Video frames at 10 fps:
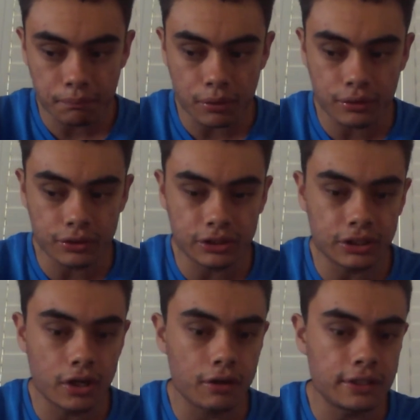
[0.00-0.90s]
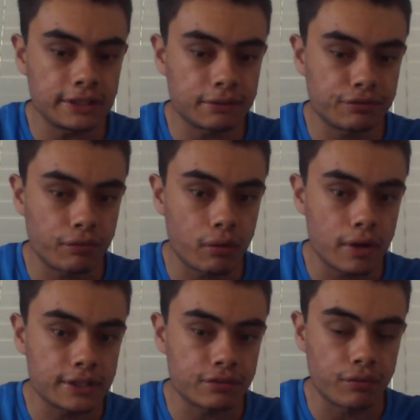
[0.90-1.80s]
because, you know, he's a
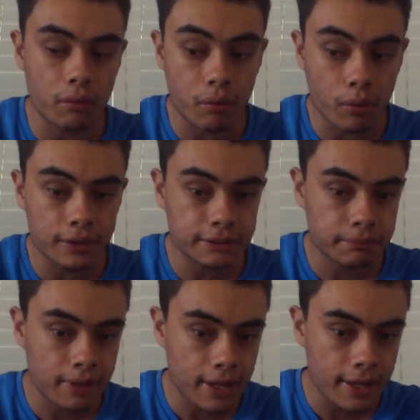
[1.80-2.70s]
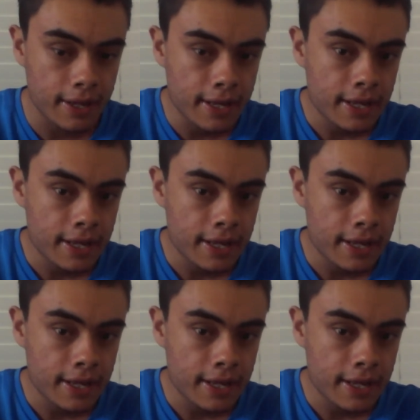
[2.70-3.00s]
former Warriors player,